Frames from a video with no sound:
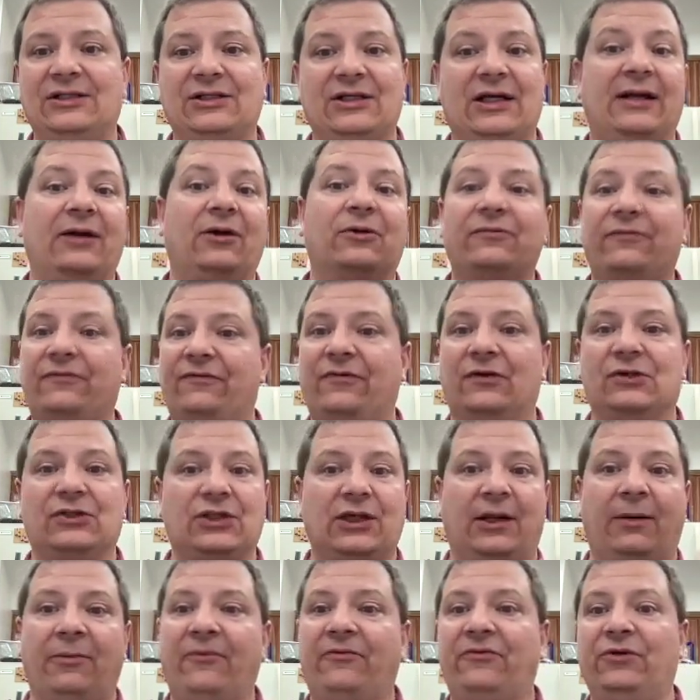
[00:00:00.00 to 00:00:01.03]
I know for
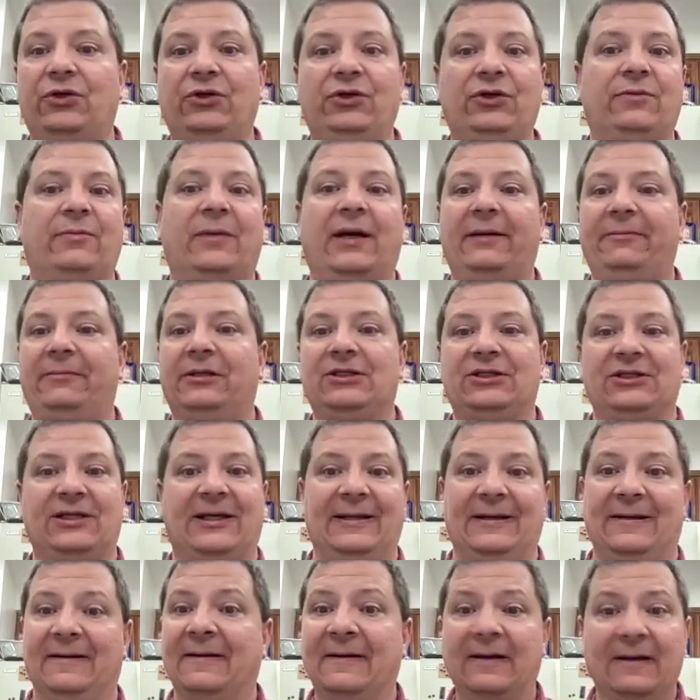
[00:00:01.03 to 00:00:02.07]
some of you, you might be
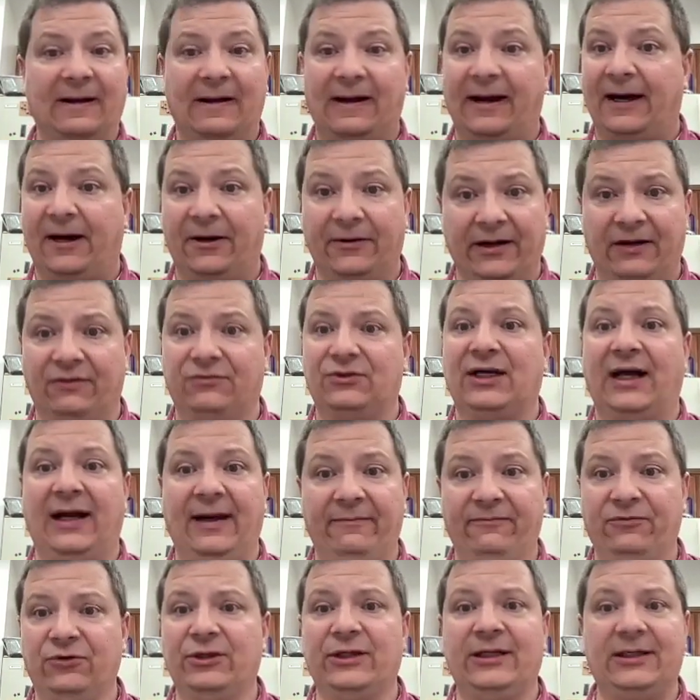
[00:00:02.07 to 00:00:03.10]
saying, I don't have time
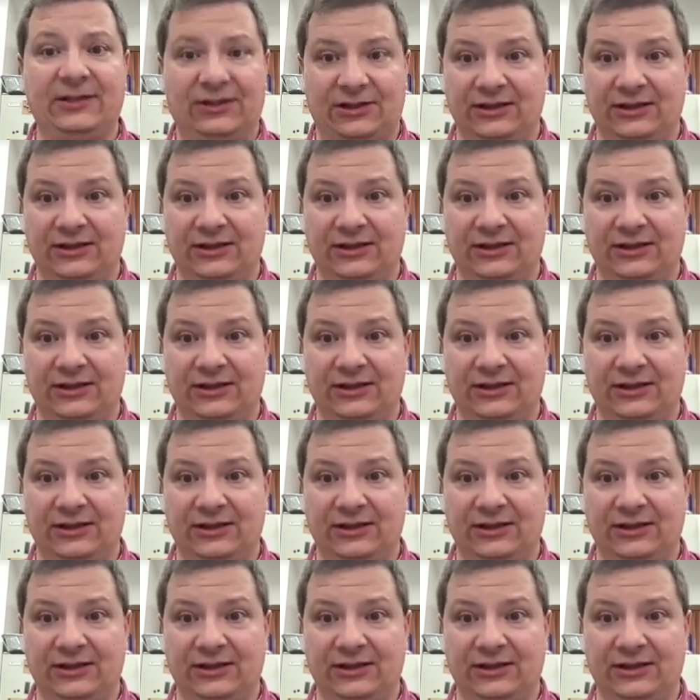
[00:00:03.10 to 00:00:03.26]
for this.